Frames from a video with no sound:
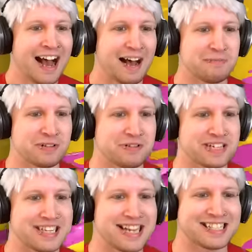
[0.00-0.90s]
I'm
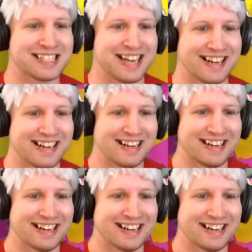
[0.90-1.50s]
doing decent.